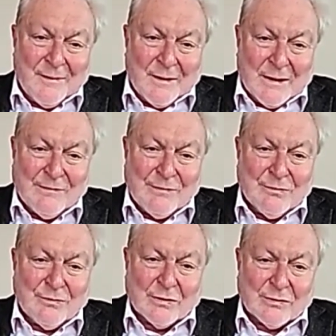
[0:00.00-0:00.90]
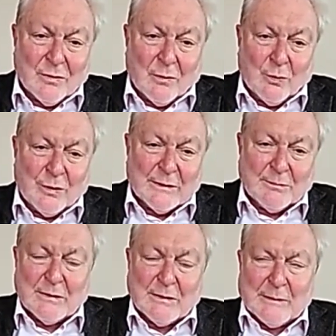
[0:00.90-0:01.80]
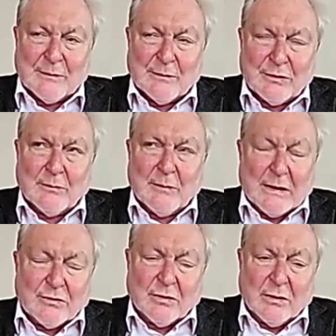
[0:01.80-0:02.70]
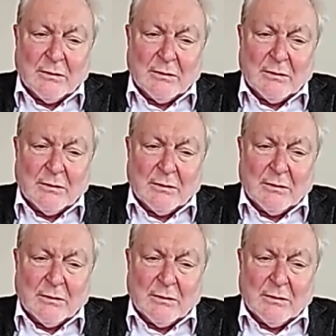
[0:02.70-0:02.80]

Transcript: If you've just got, we admit people with dementia,